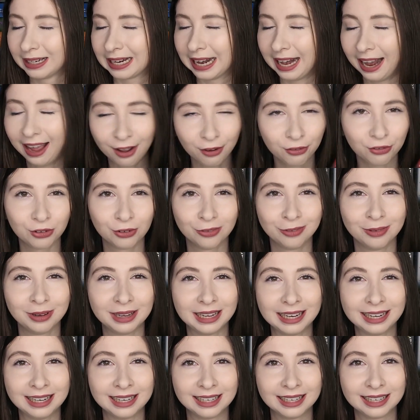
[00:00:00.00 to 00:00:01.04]
Not for
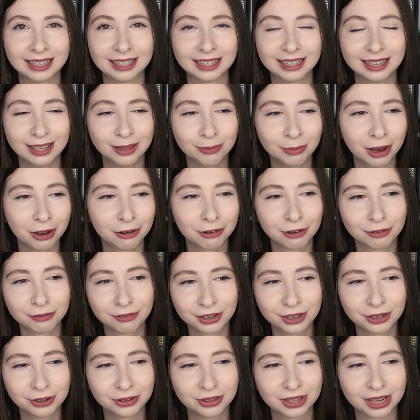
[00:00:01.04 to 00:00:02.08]
me. In my
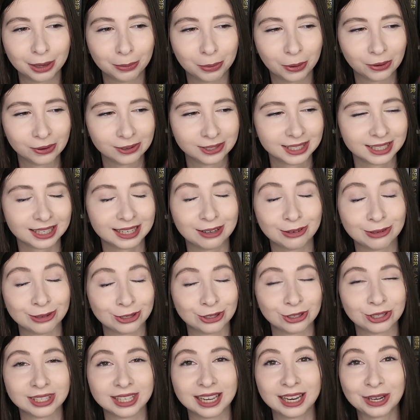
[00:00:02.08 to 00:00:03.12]
review that I posted, I
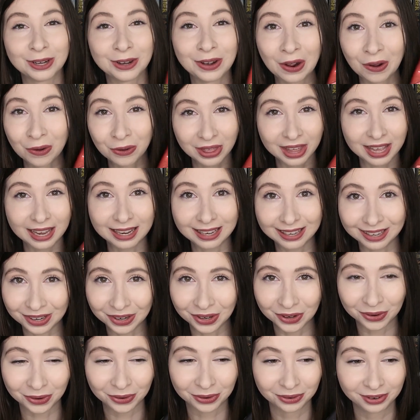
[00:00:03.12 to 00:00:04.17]
was just like, no thank
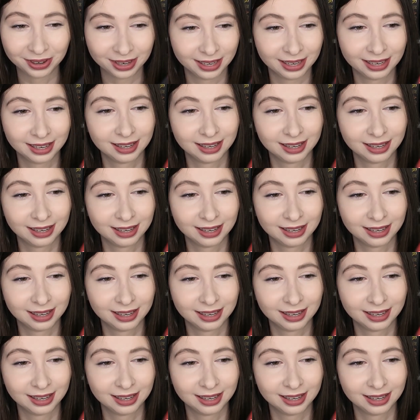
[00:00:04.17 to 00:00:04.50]
you.